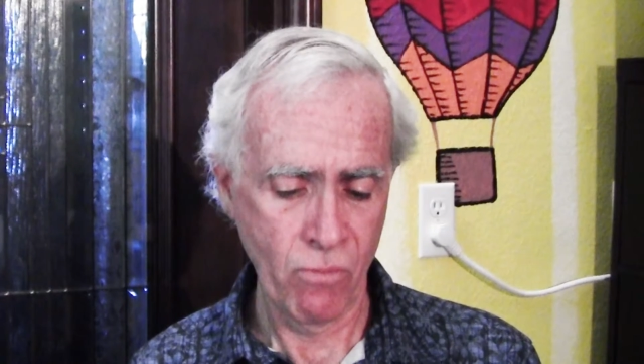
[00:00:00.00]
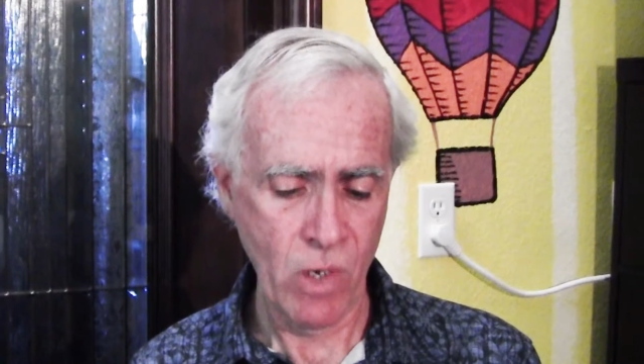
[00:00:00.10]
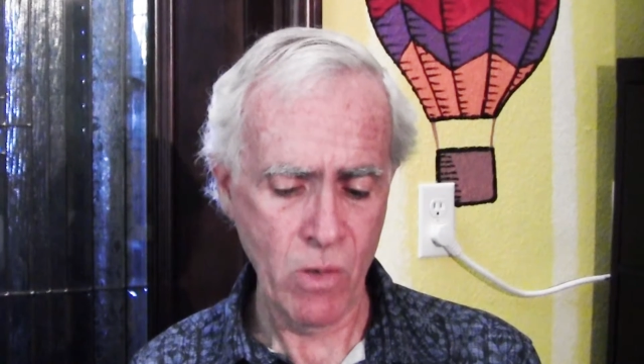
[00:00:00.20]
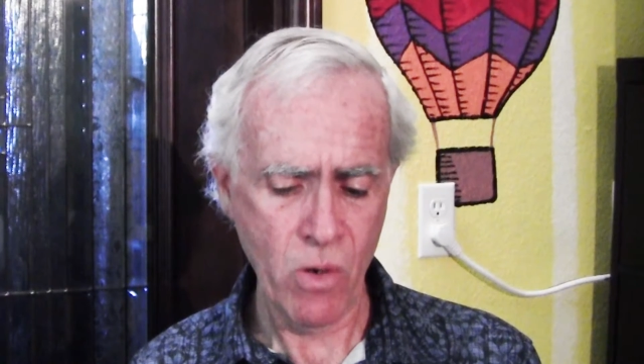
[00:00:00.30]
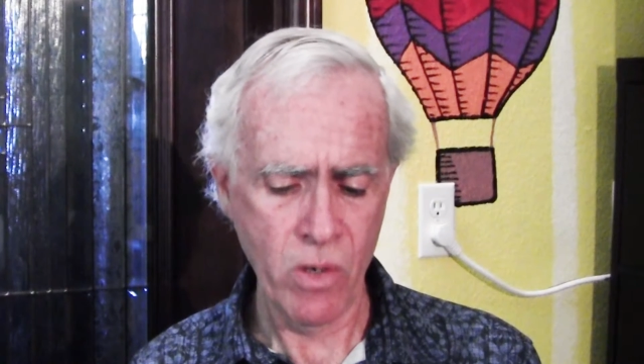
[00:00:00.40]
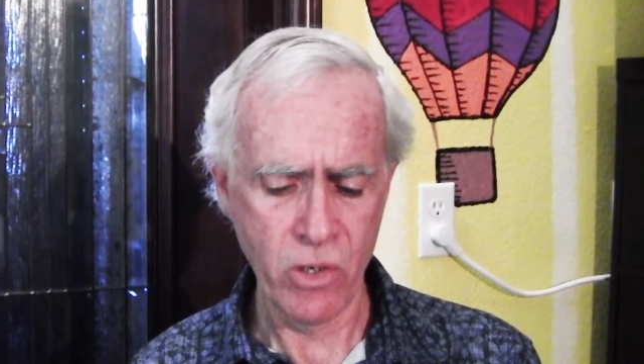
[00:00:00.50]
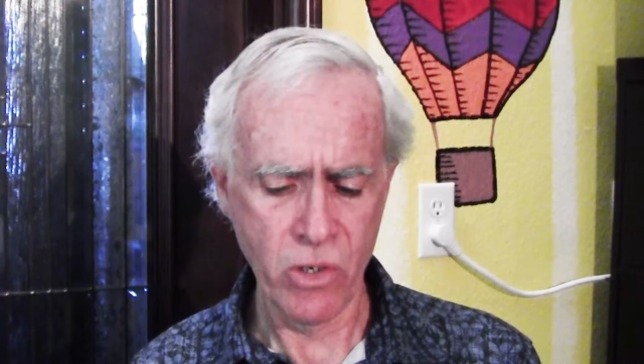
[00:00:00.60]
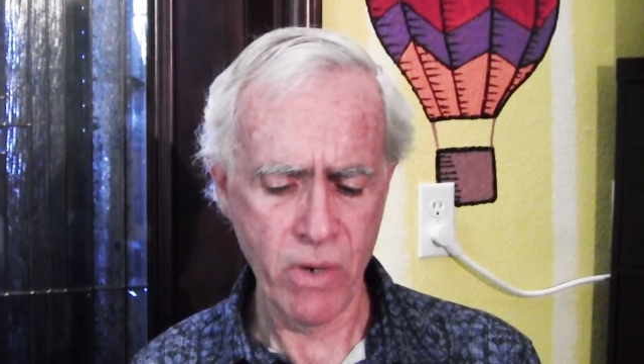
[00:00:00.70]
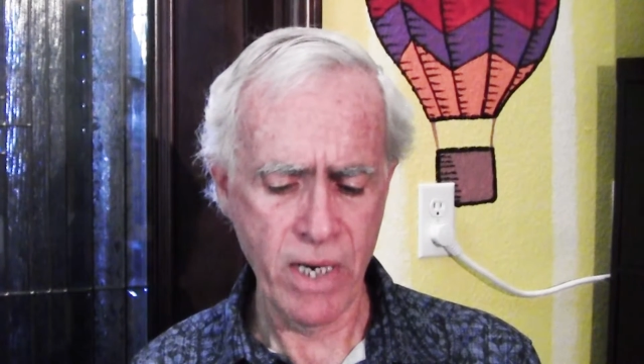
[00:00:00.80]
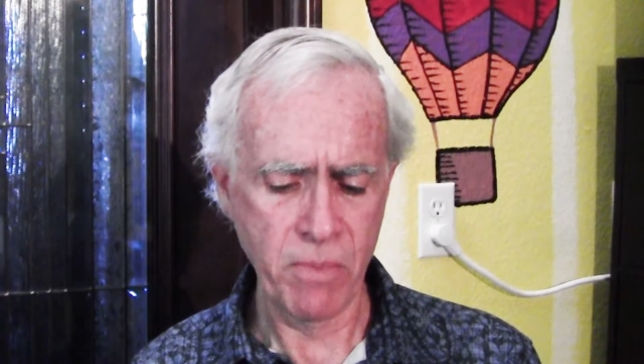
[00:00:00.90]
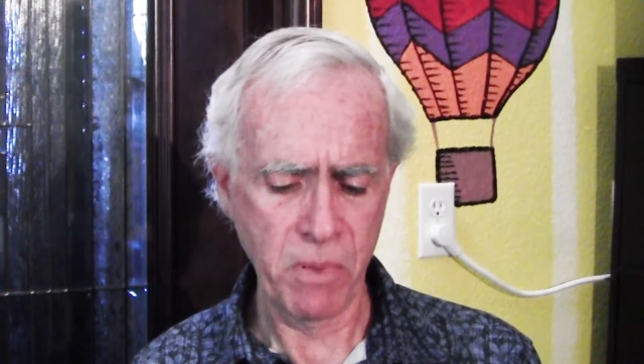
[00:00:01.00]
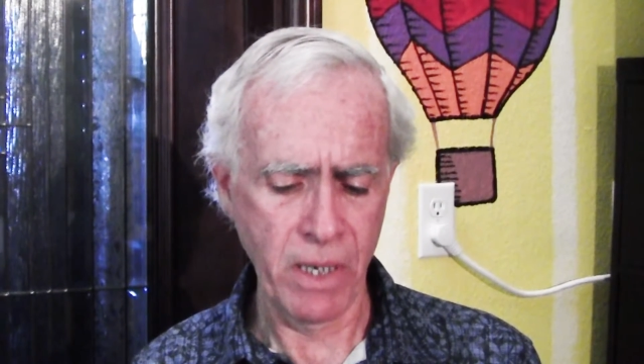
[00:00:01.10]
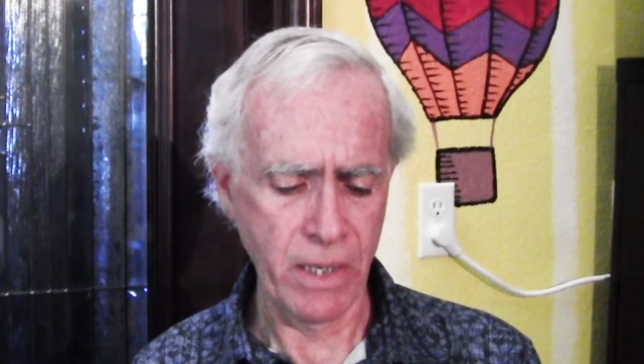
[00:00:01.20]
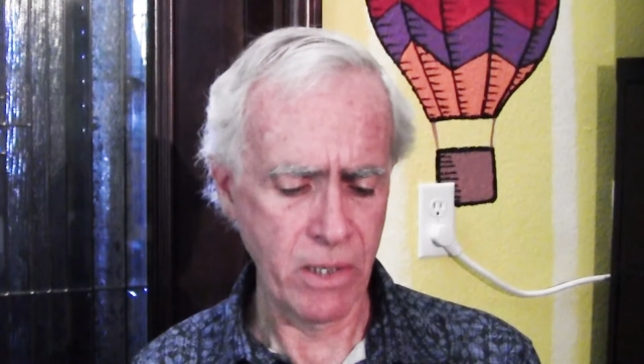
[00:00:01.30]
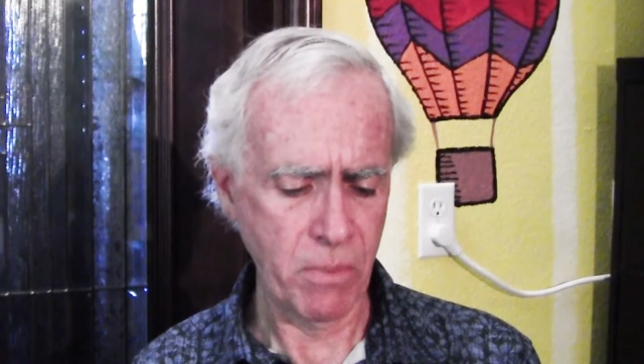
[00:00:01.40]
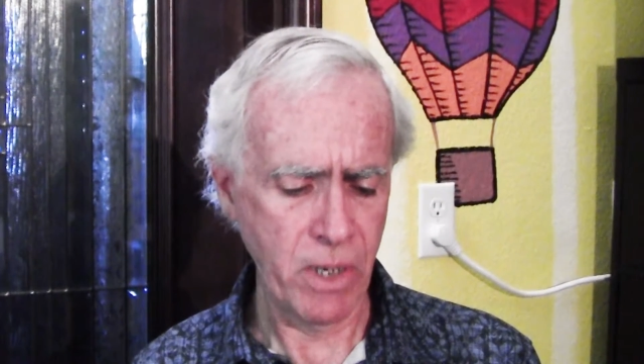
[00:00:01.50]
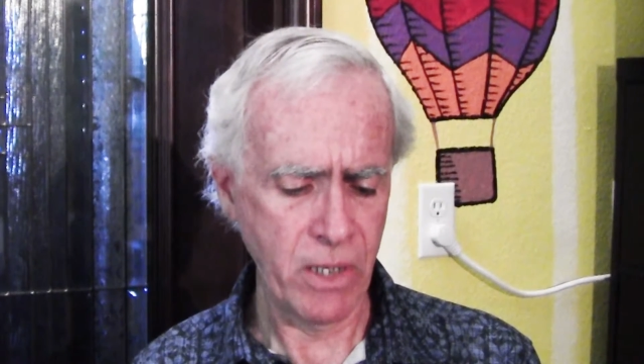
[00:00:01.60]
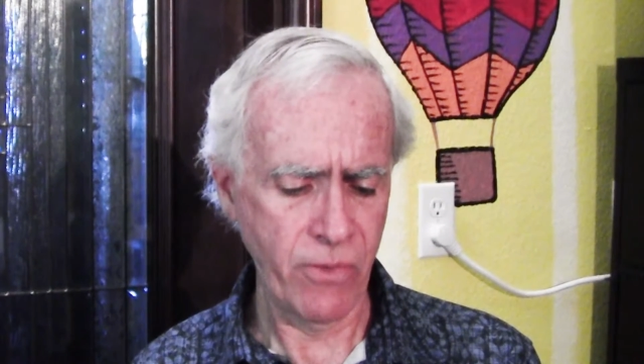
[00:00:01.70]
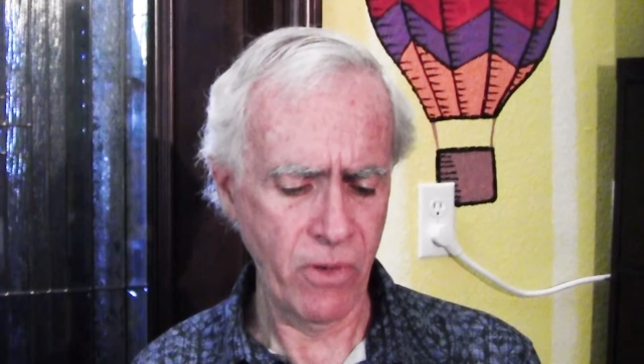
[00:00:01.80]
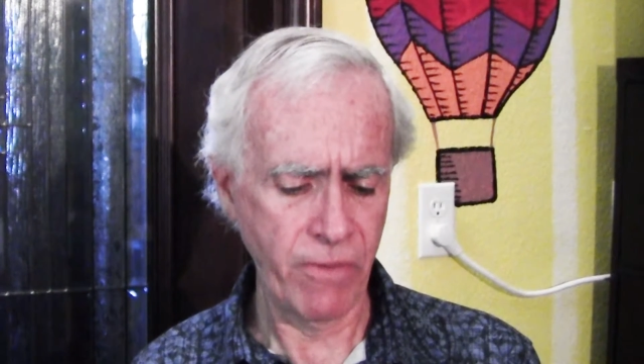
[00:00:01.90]
It was always a strange place, a
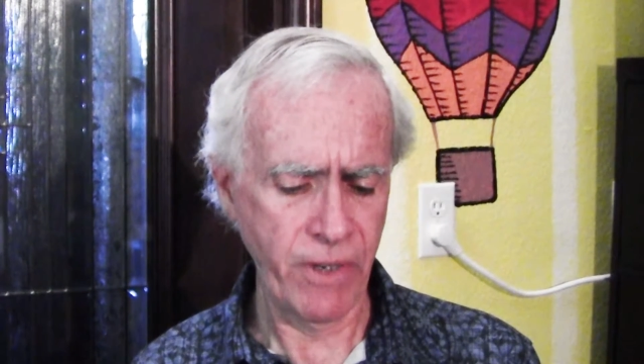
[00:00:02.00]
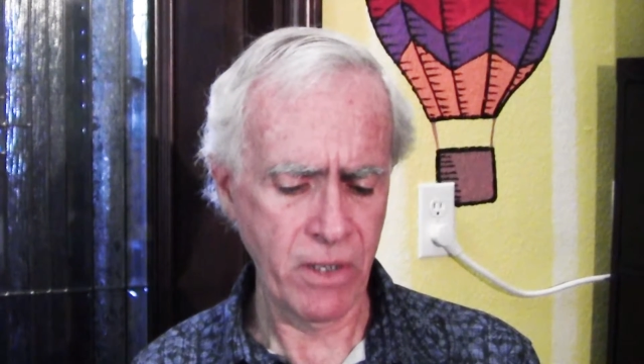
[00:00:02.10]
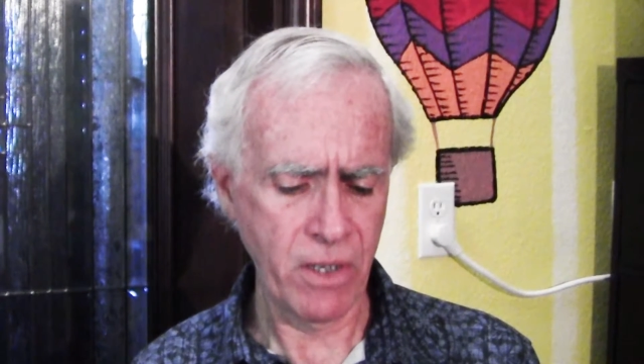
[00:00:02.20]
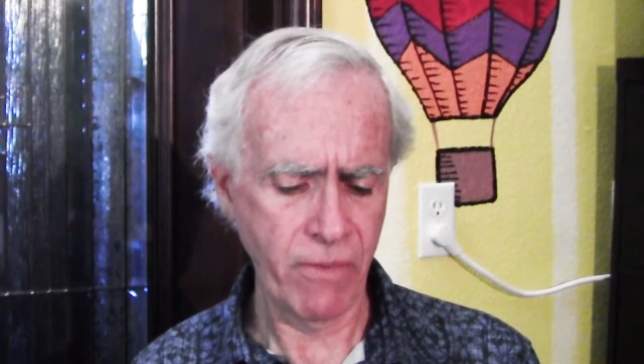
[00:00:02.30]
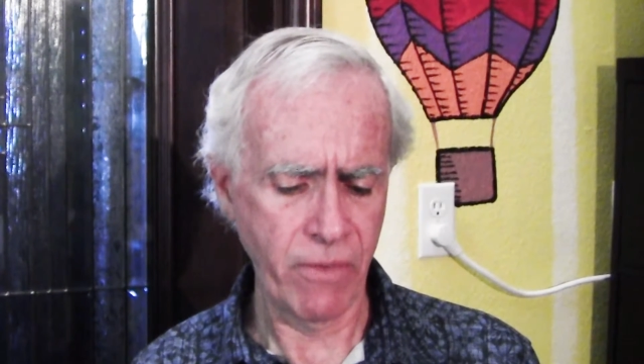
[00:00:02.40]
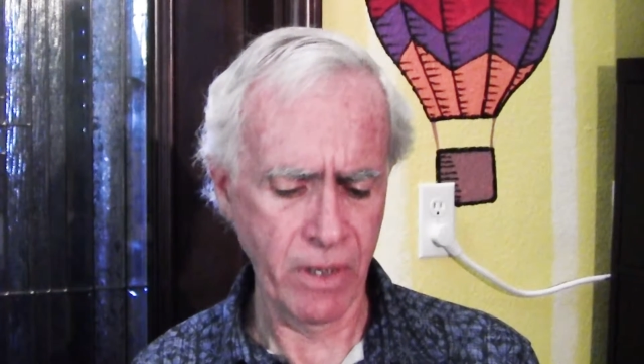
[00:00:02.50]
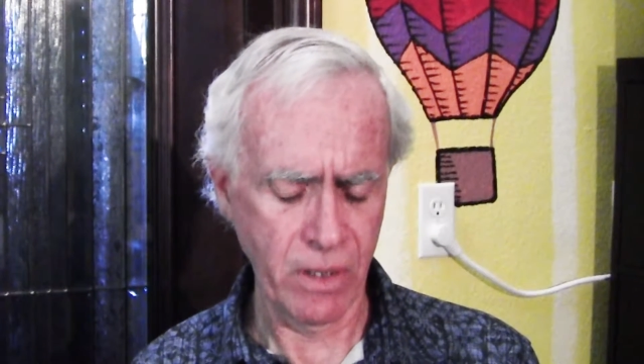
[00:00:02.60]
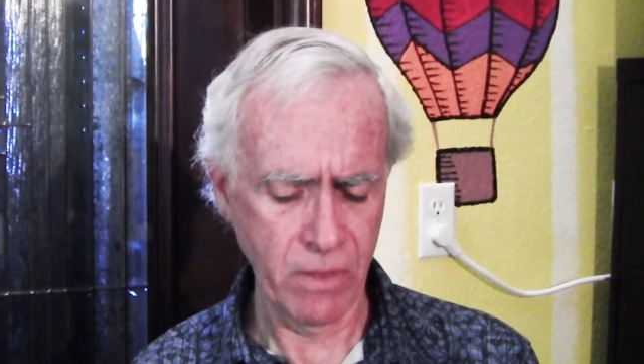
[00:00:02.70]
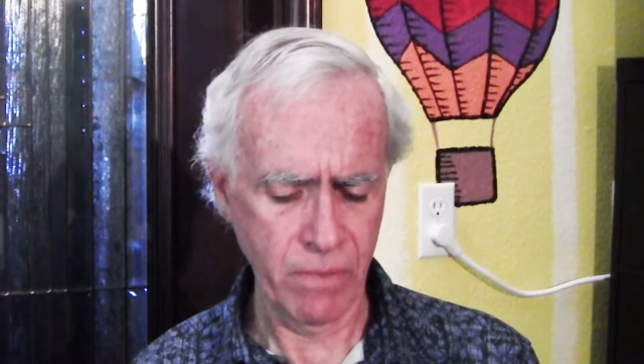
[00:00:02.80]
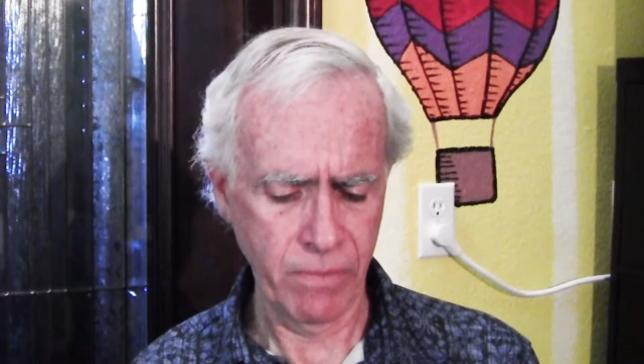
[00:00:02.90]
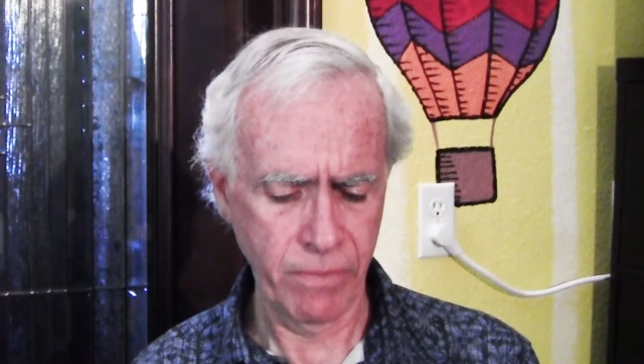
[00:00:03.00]
place full of Vic's sufferings.